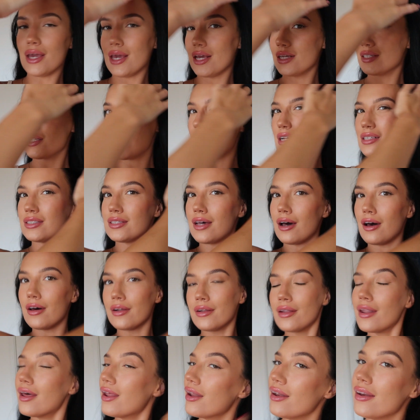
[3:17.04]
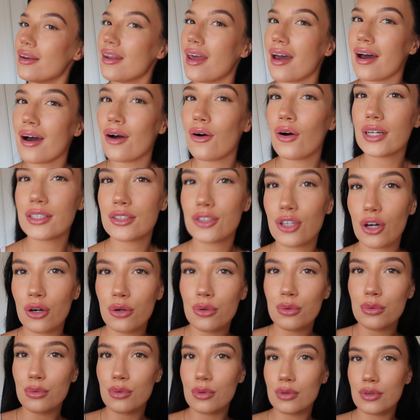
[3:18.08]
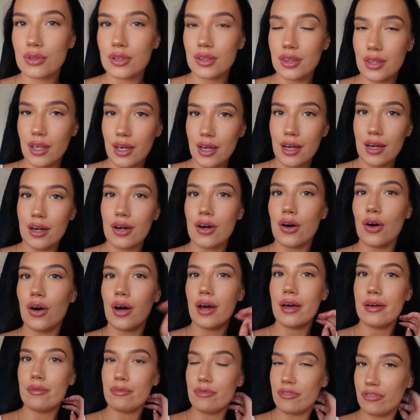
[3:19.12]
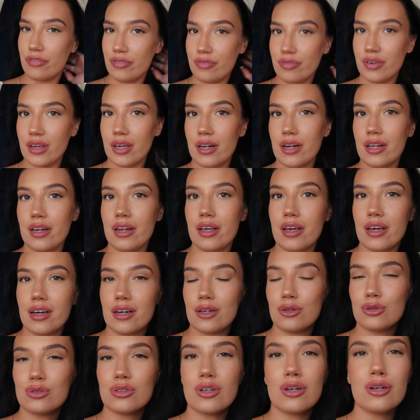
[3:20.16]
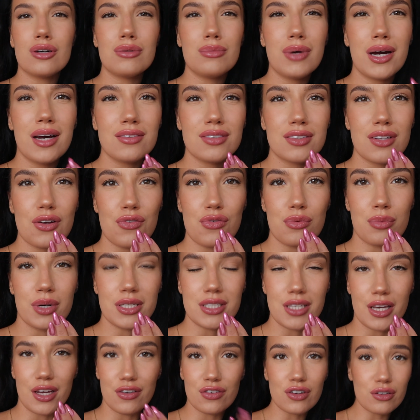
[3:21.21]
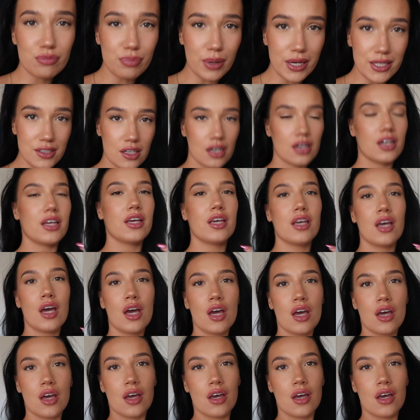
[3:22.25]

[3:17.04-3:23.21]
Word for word: is done now i don't think i'm feeling it also i might have stuff in my teeth i've basically